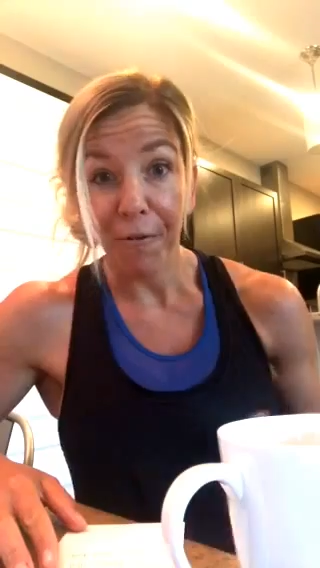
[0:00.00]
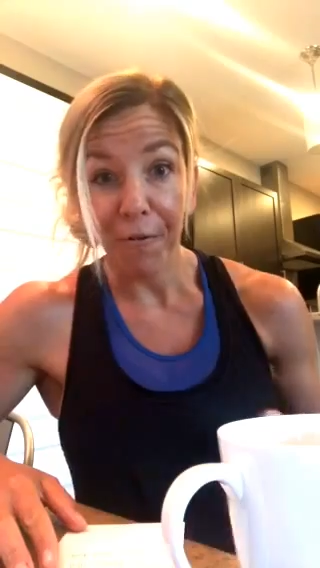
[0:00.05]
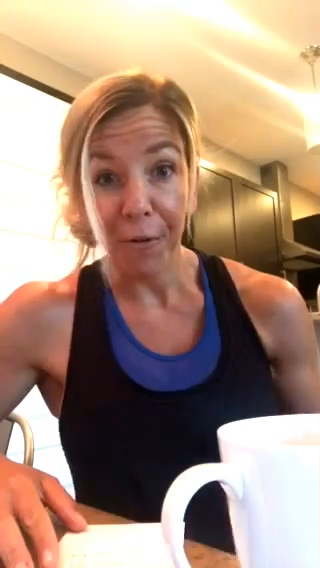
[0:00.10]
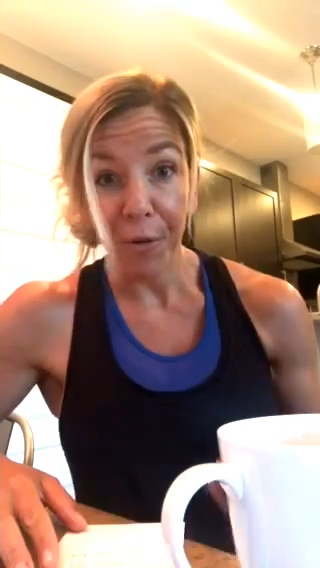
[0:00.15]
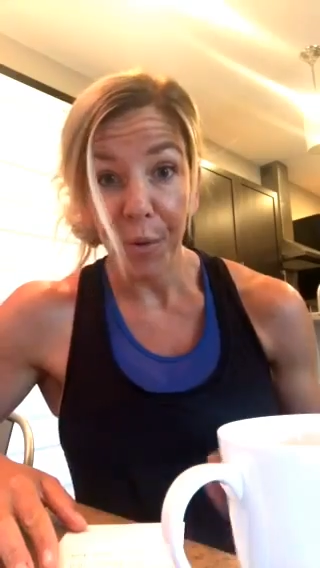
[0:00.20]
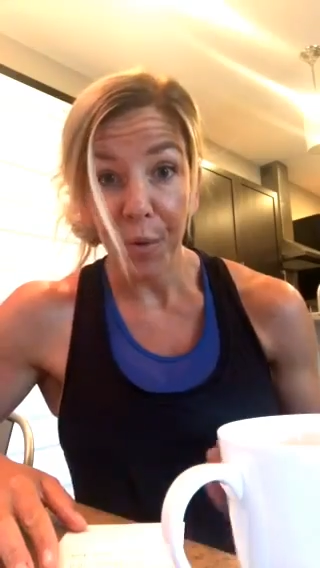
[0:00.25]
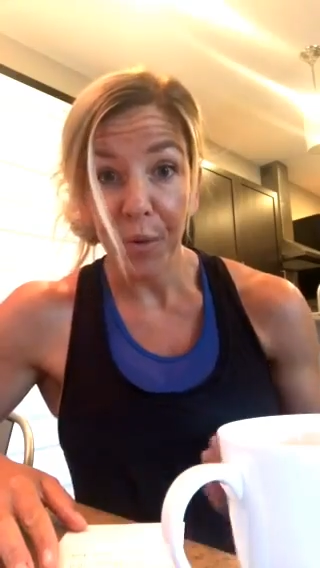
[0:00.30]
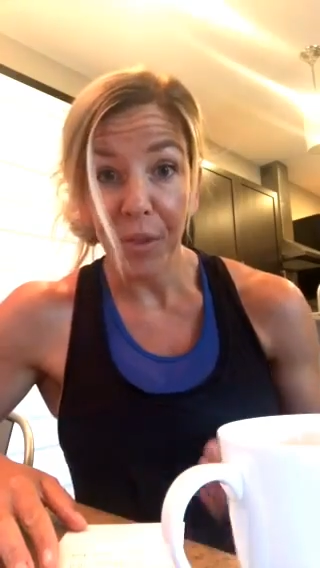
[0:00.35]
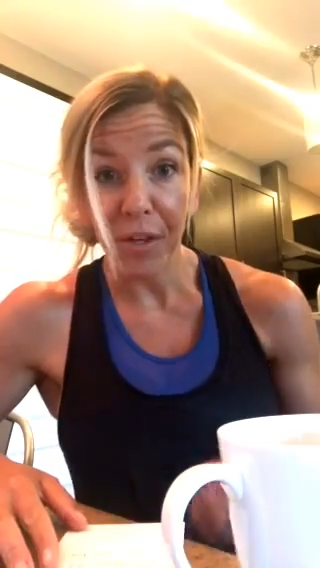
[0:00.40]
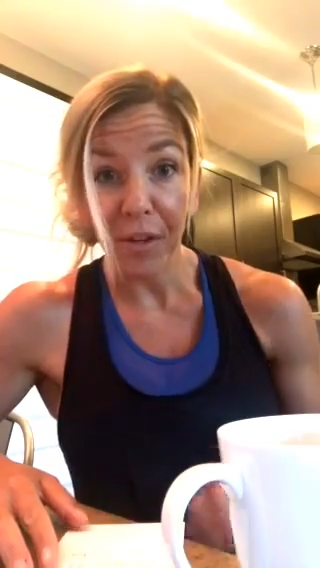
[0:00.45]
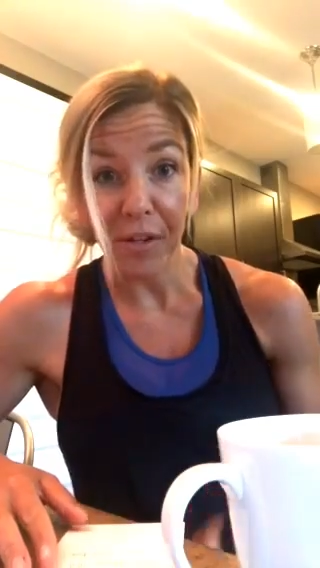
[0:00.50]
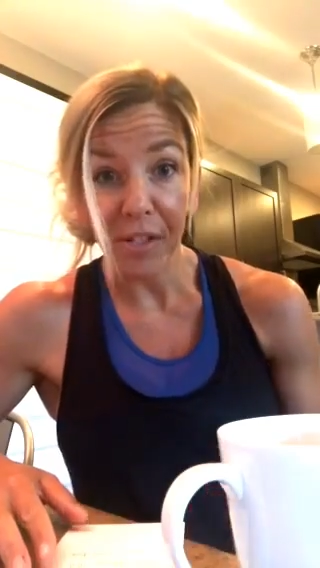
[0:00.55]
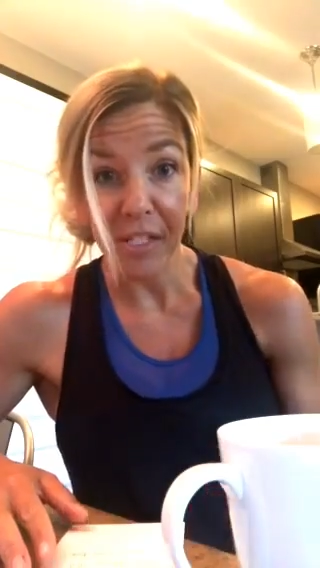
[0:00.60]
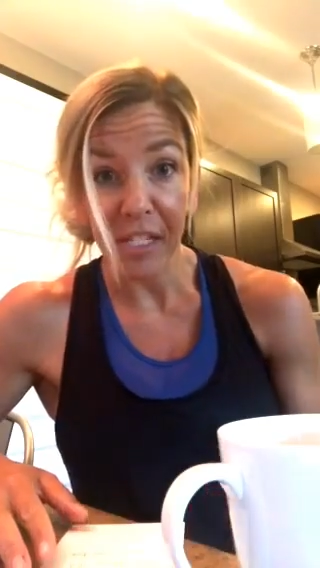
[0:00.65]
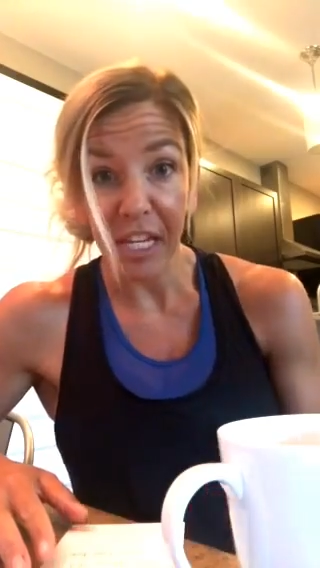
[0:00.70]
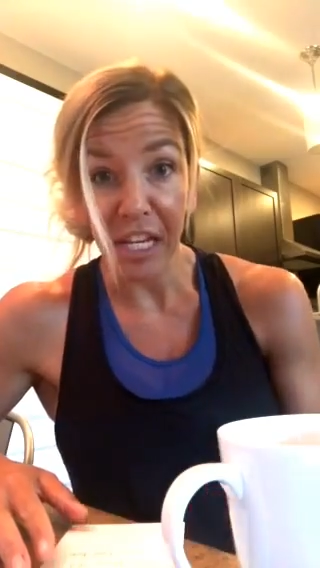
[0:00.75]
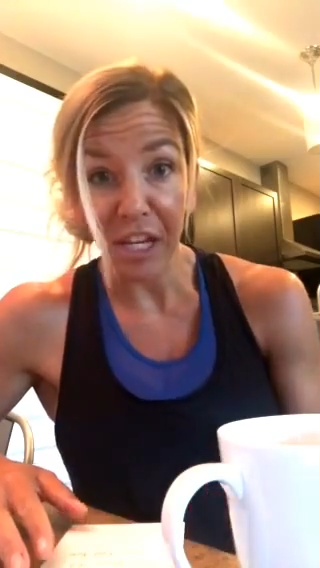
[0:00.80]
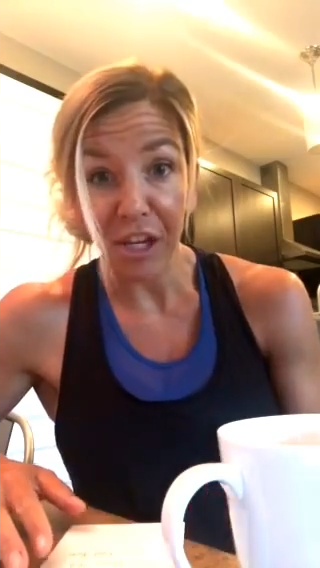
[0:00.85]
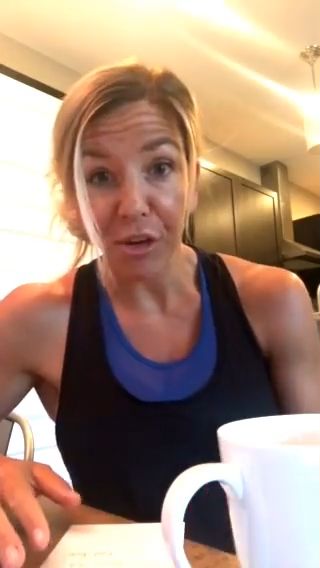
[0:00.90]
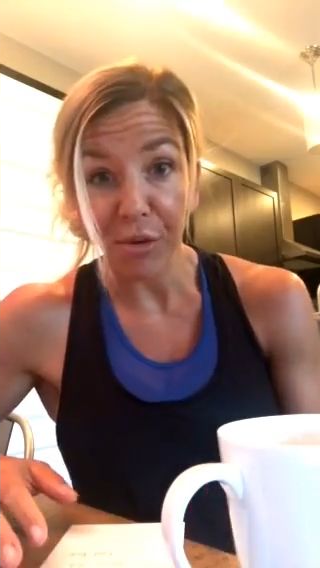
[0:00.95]
food, there's
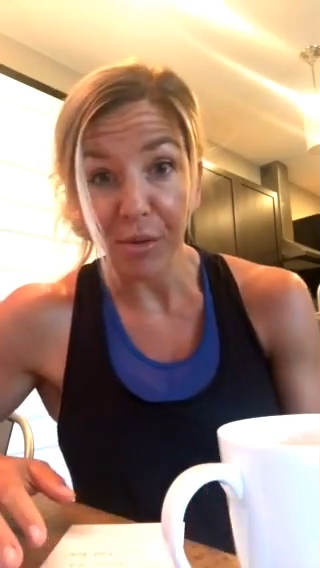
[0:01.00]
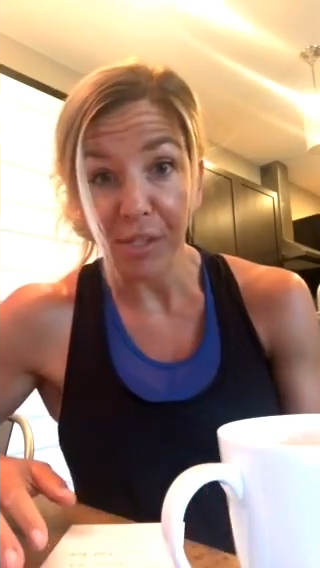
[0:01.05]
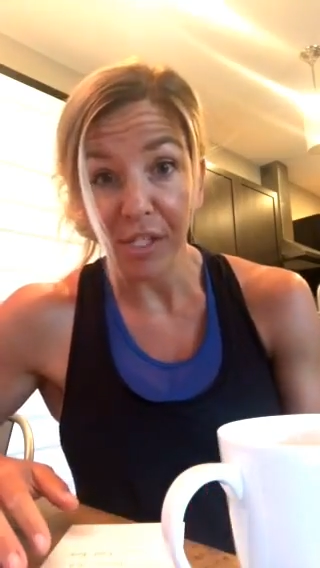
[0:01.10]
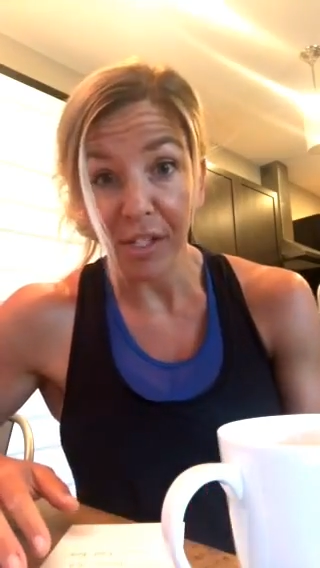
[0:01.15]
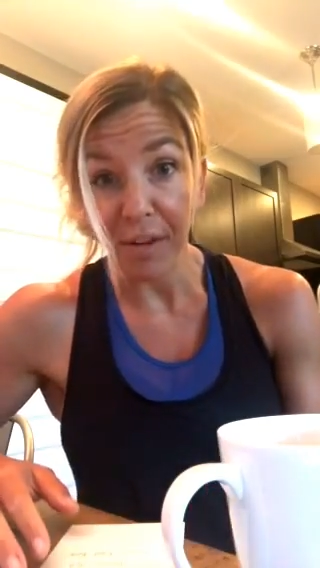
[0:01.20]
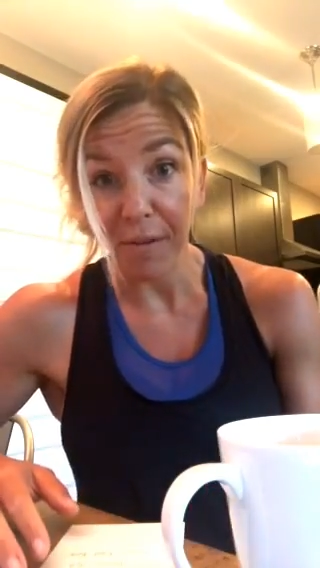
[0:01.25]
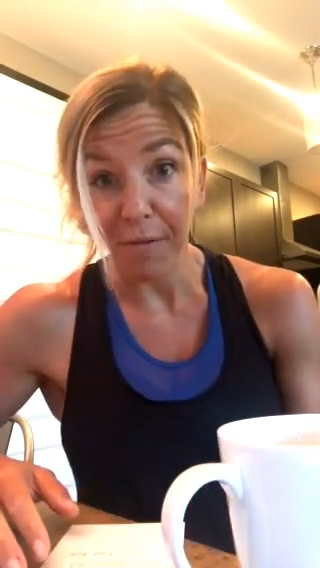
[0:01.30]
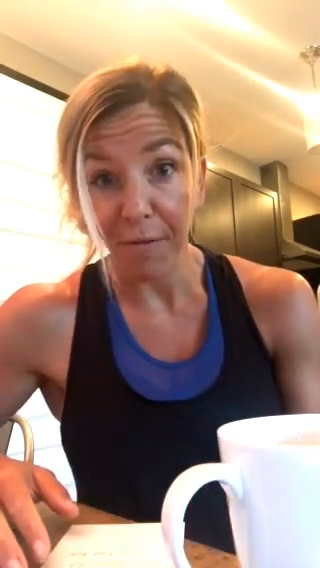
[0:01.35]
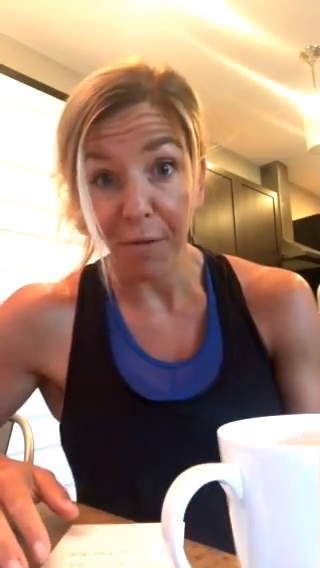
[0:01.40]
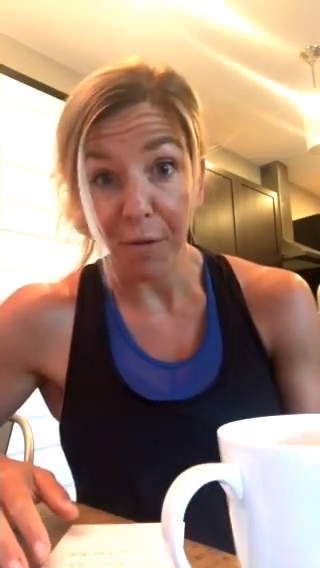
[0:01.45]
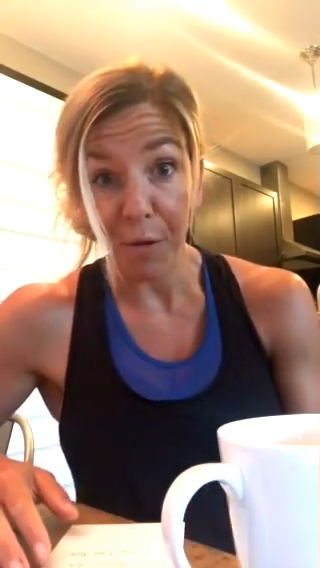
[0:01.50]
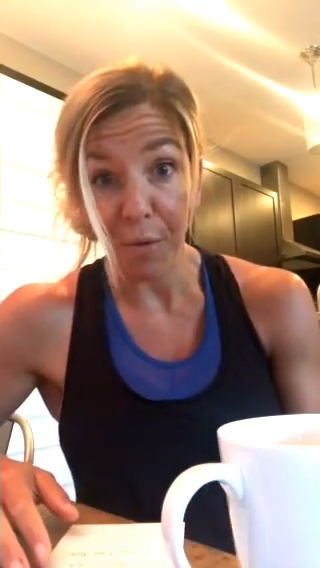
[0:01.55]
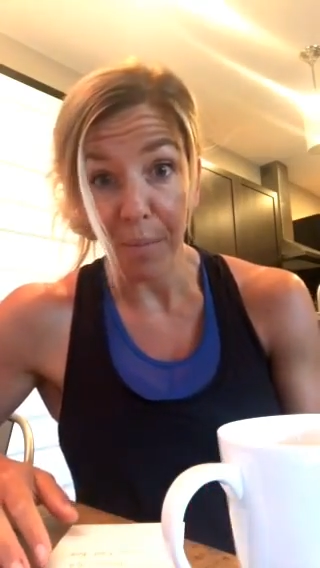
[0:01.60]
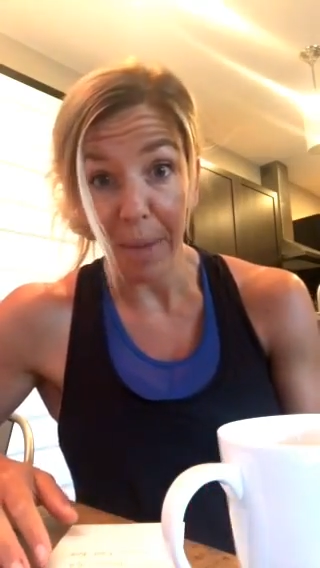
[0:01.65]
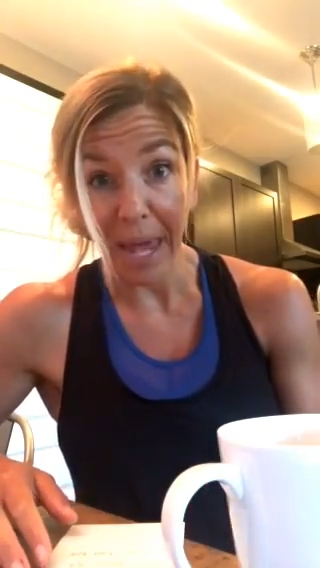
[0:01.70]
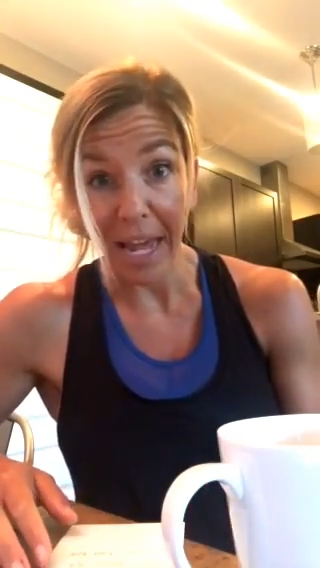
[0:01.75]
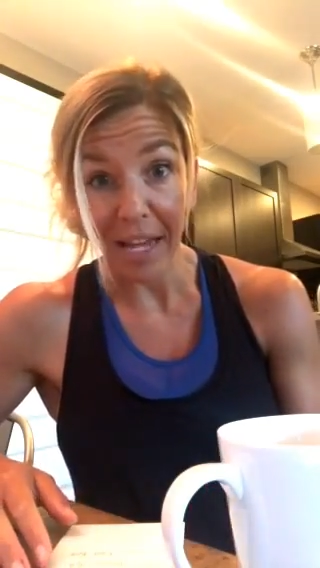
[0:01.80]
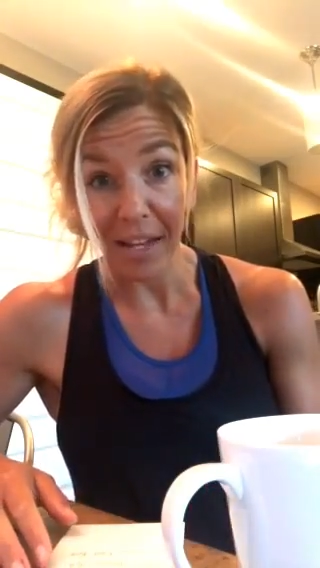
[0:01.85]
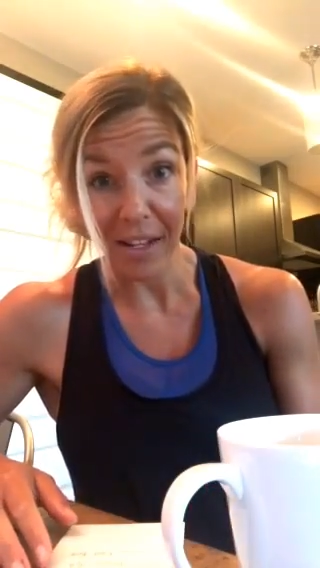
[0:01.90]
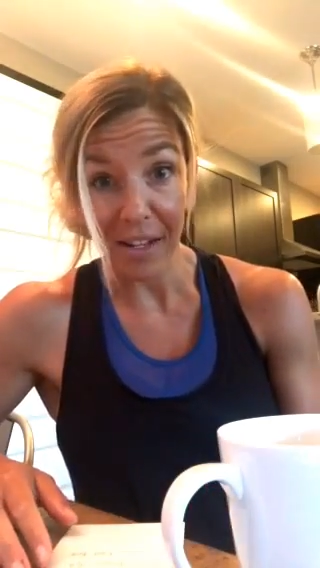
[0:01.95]
the Houston Food
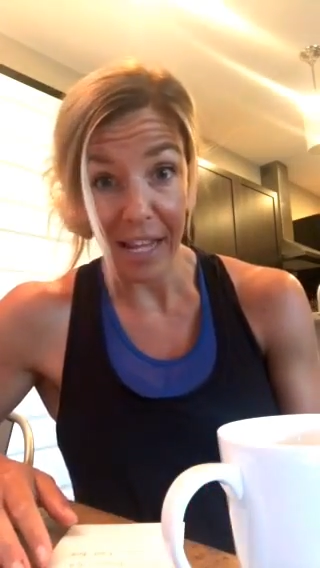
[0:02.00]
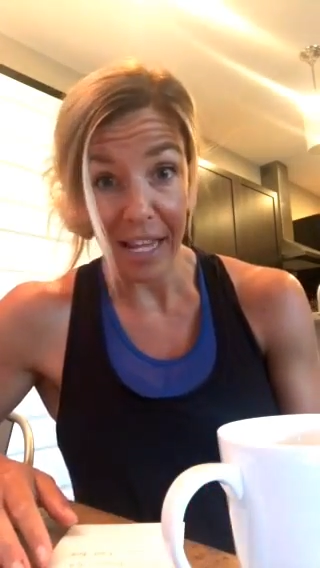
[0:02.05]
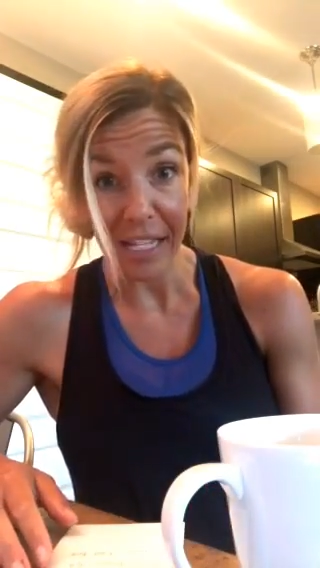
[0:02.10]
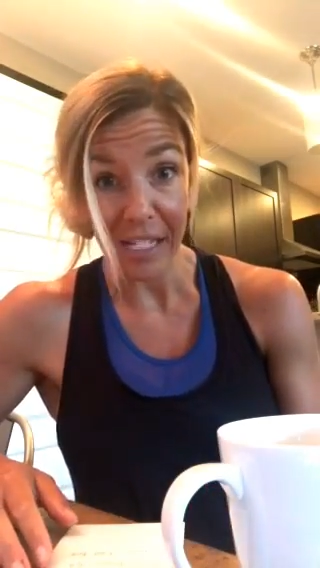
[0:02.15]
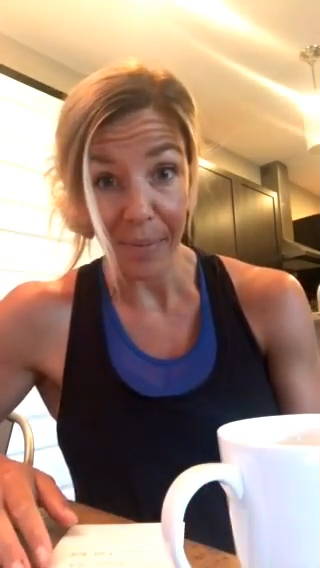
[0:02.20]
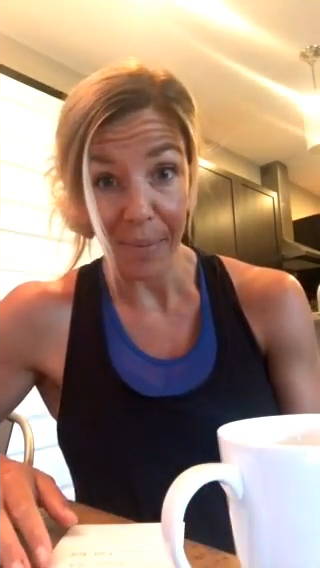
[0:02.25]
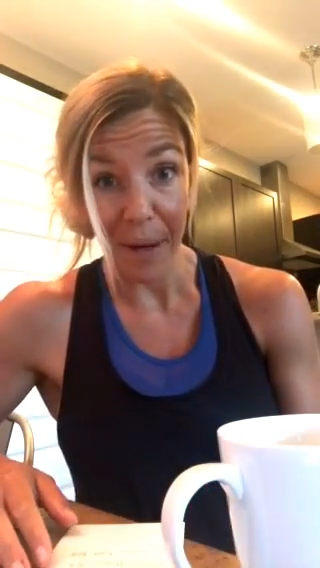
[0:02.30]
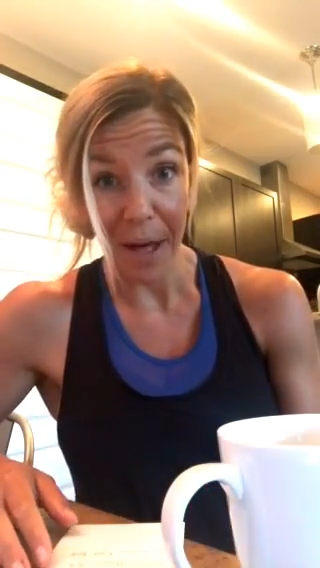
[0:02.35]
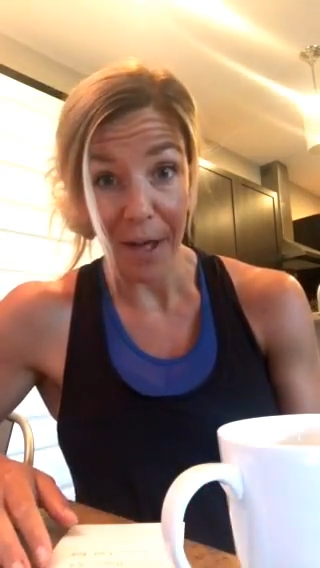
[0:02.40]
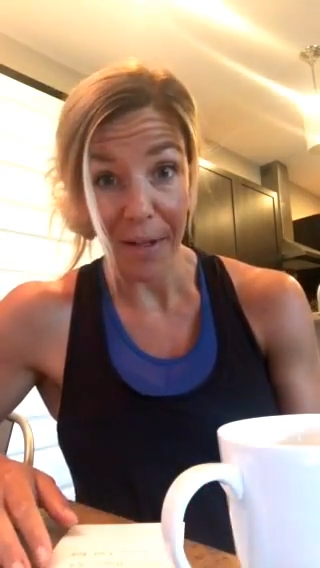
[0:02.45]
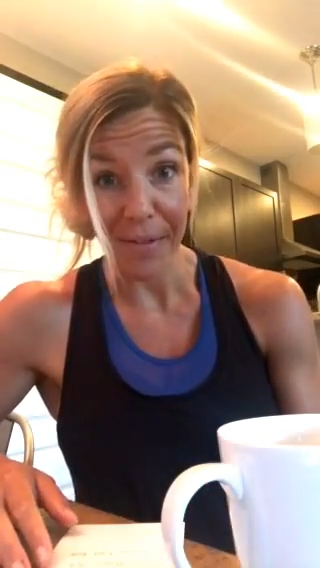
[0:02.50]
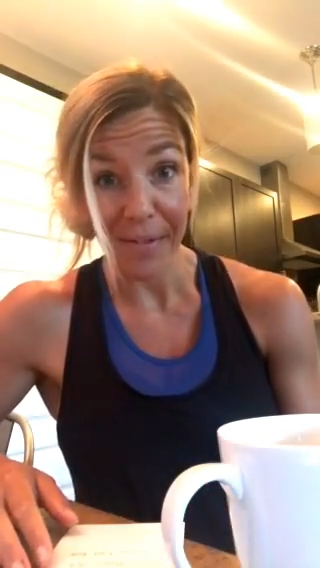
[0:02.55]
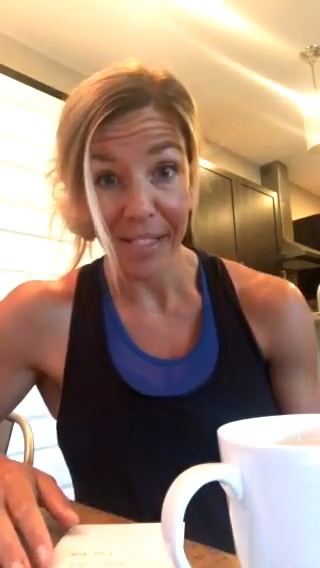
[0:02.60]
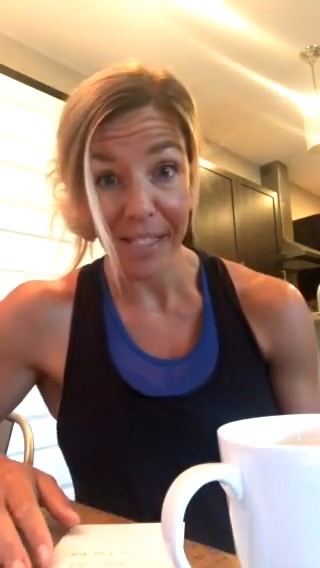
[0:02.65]
Bank as well.